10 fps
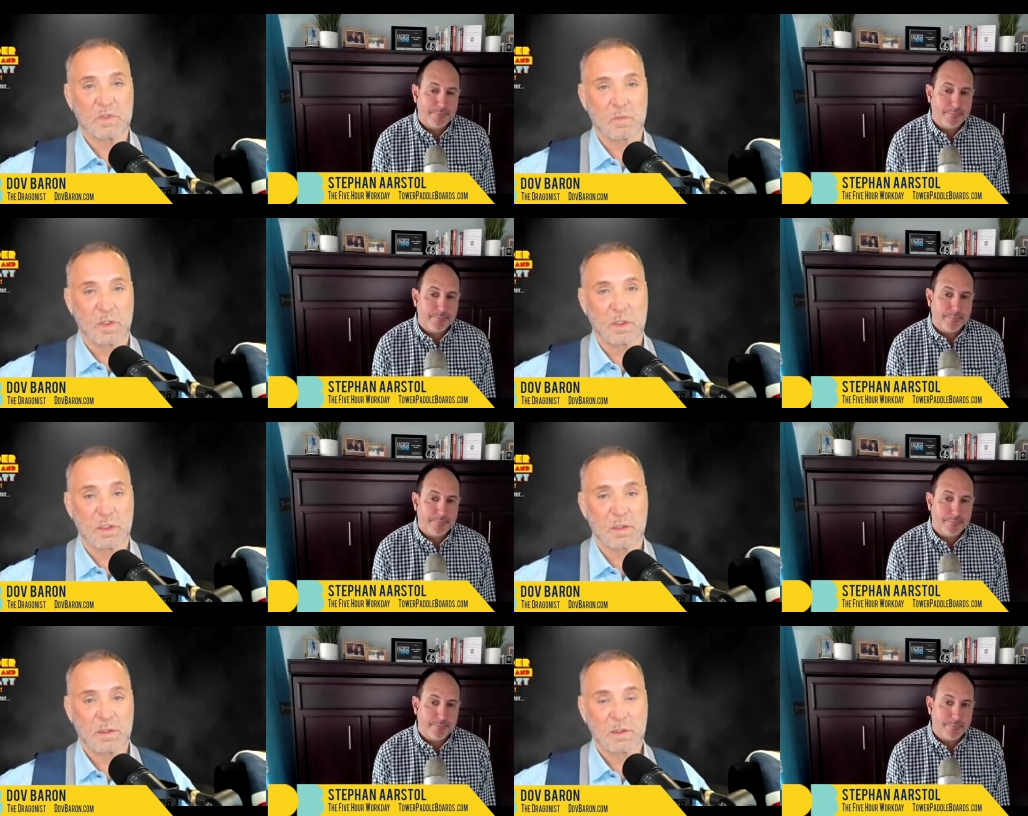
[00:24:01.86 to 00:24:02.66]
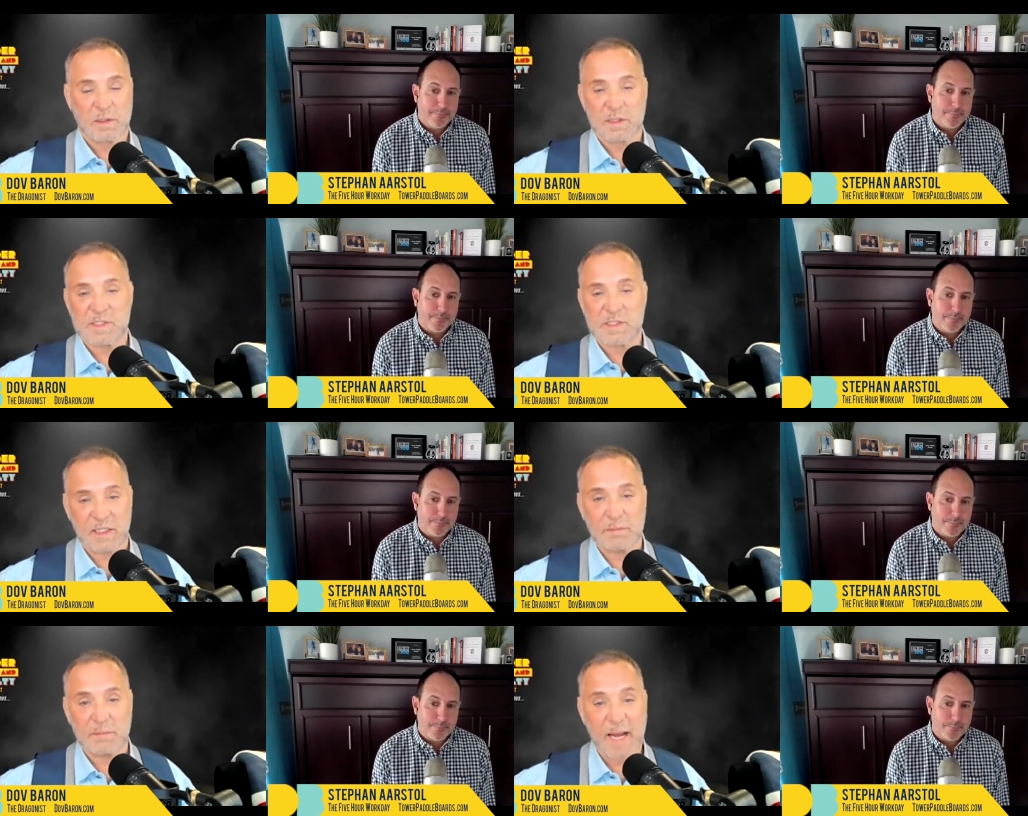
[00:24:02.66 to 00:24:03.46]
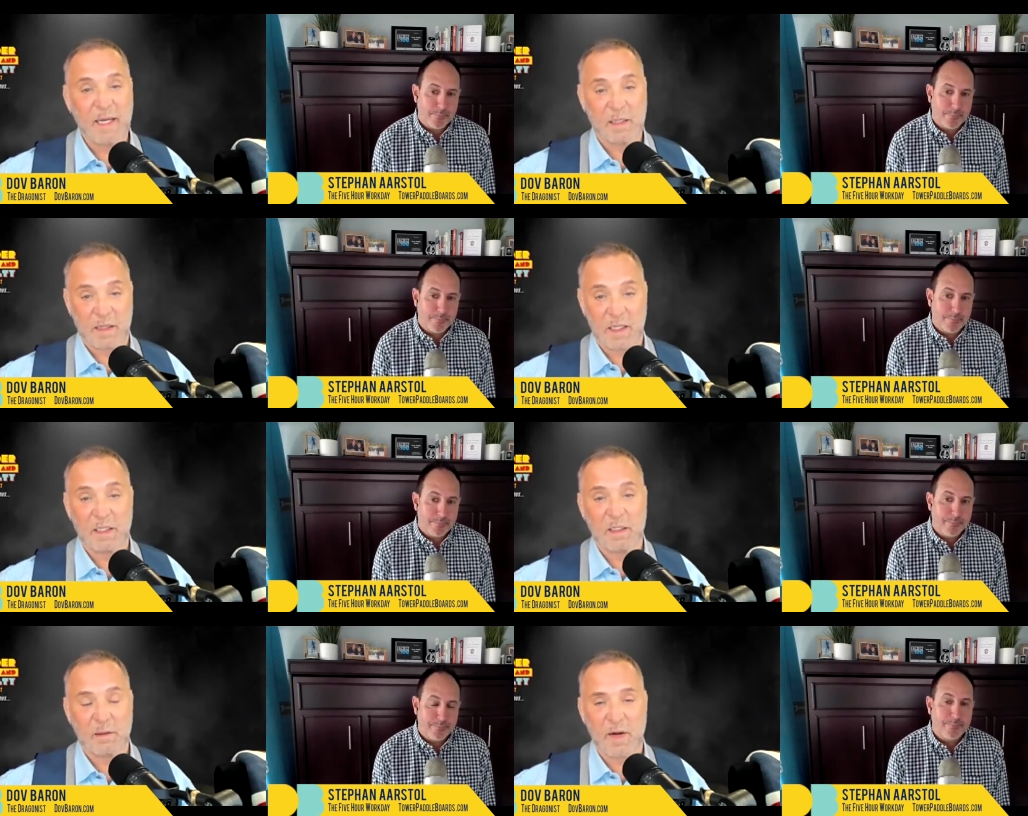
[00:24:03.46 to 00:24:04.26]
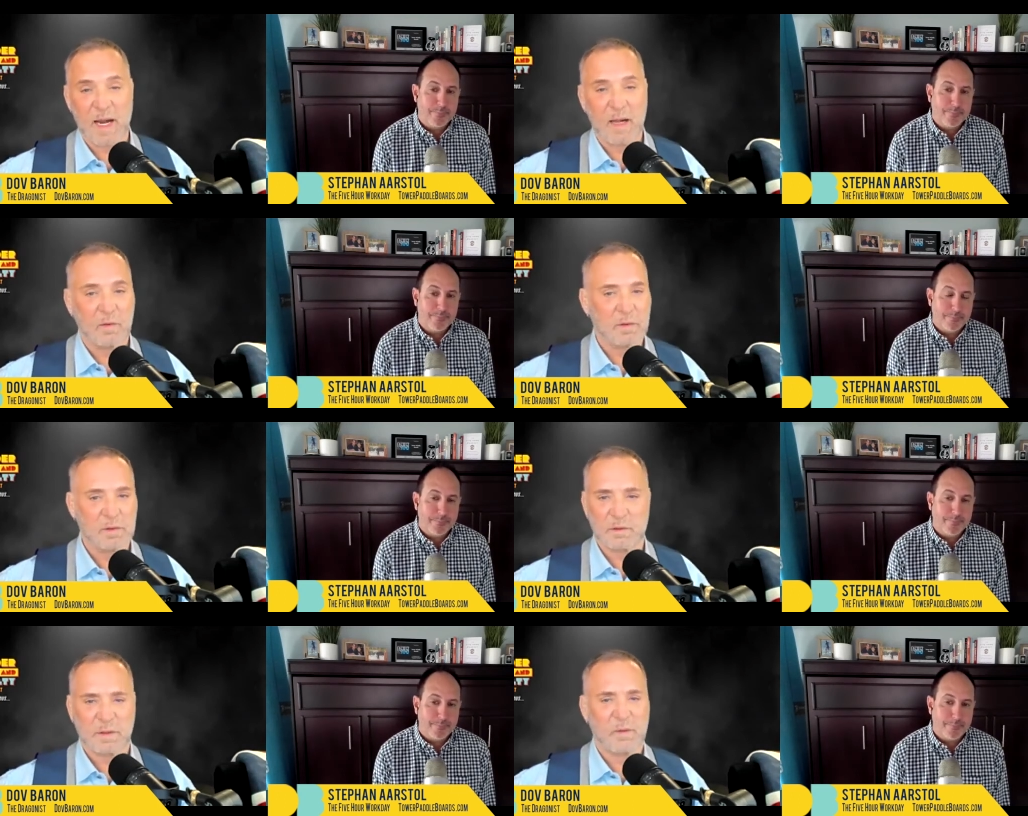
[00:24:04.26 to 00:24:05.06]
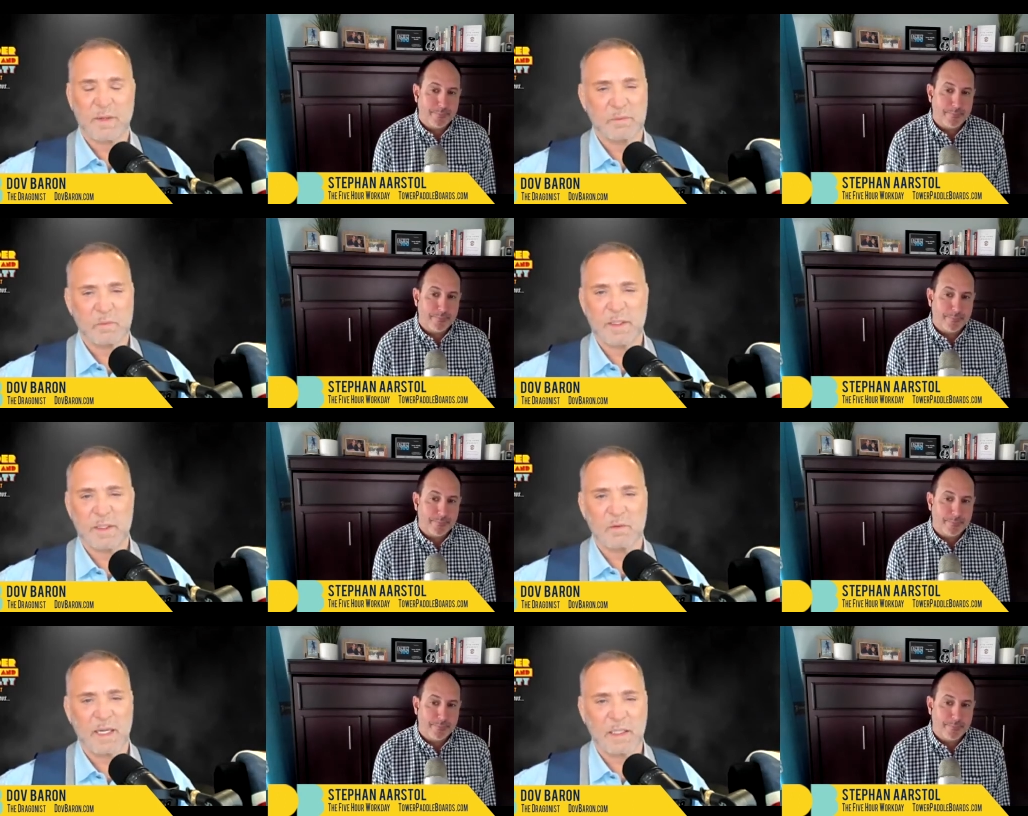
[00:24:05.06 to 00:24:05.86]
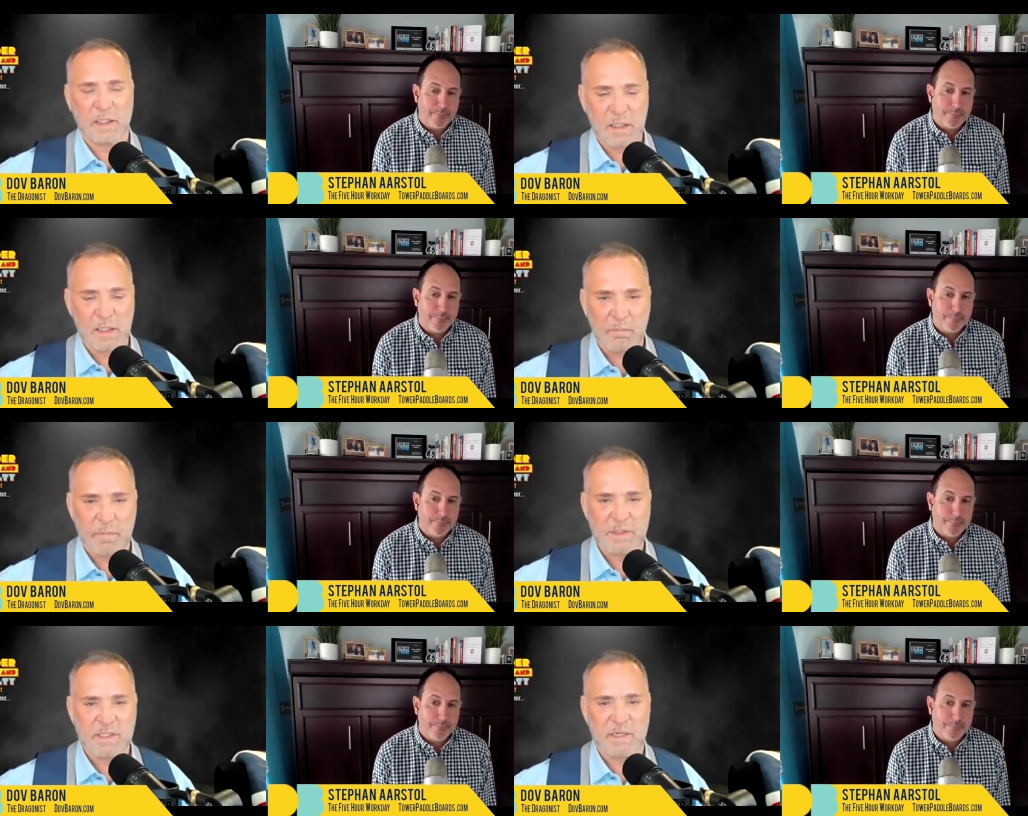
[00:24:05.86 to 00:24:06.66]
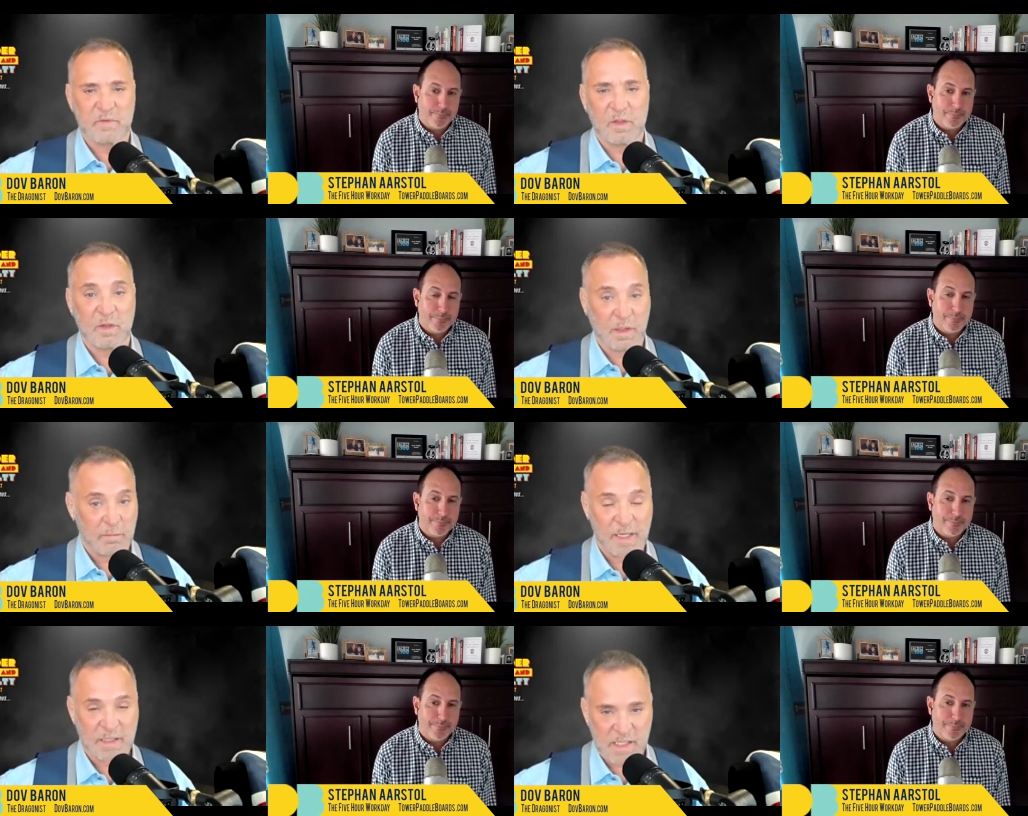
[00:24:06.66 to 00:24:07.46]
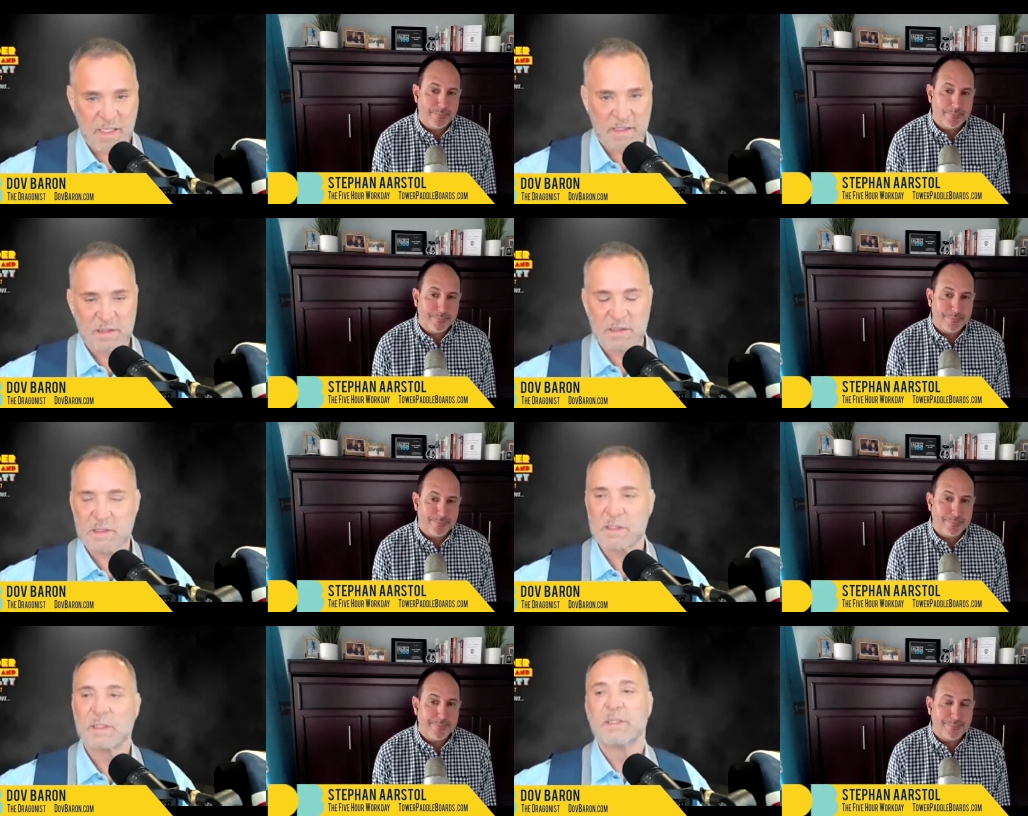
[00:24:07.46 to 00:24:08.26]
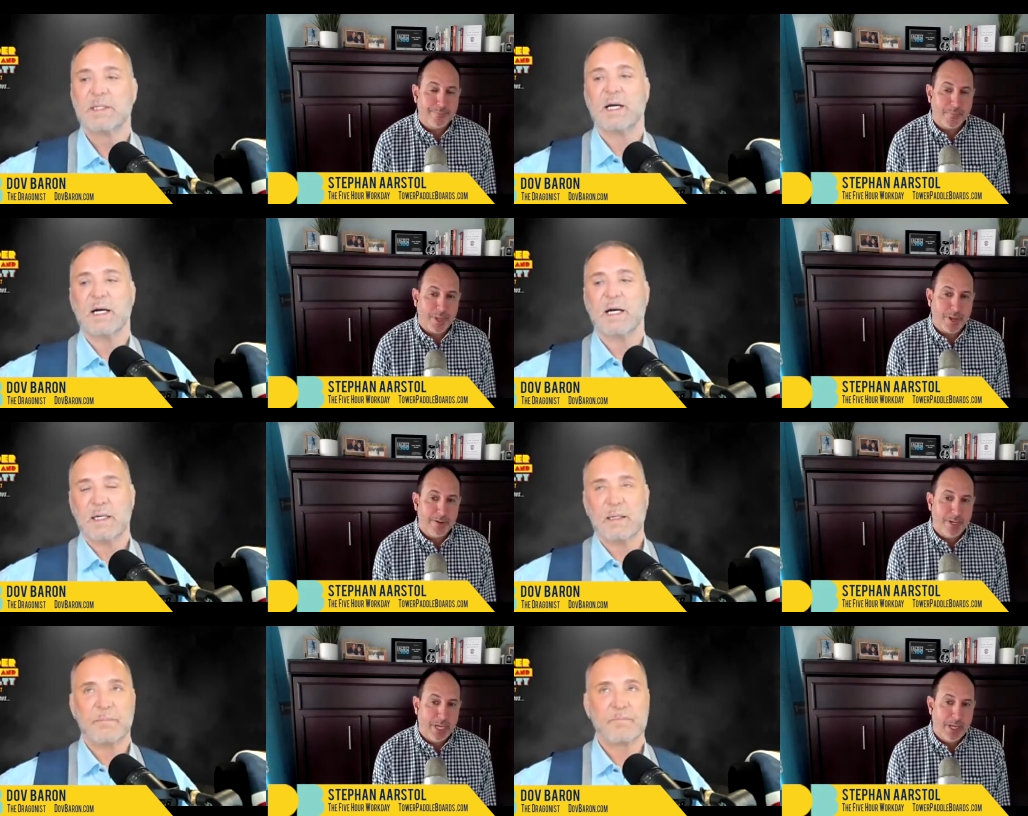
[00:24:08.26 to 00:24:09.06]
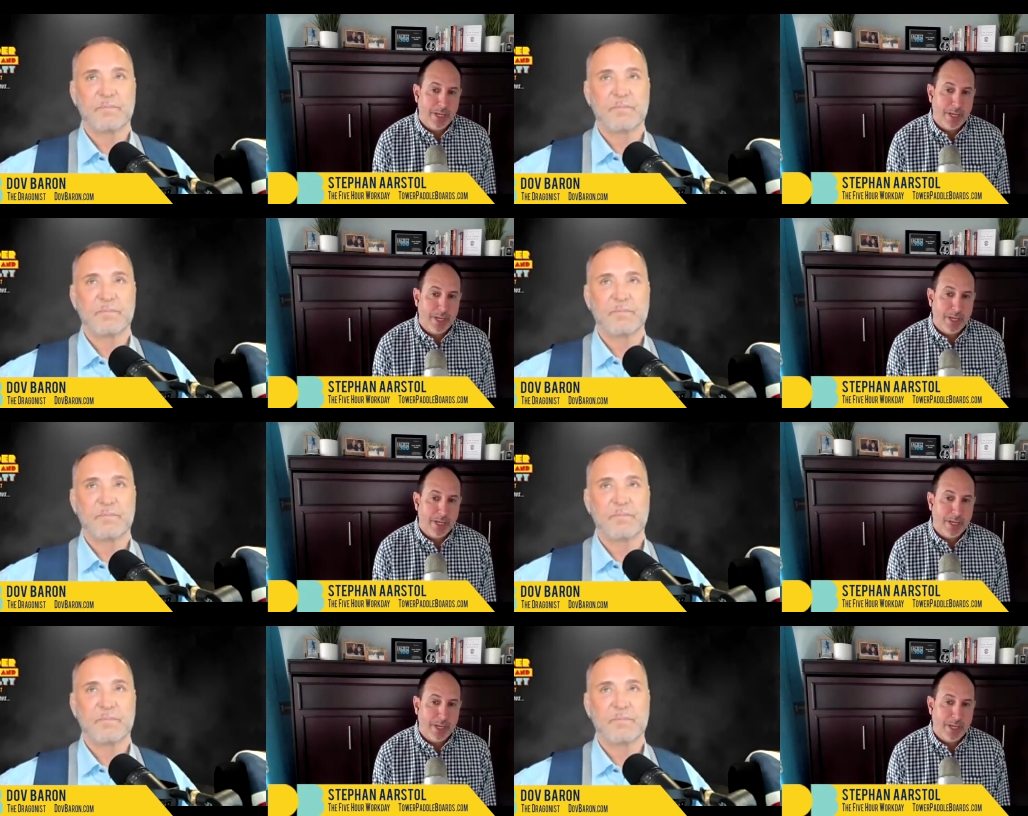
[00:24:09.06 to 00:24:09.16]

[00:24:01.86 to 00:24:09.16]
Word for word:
Speaker 1: were this silly bank thing around, you know, we don't like your numbers, even though they make sense. Um,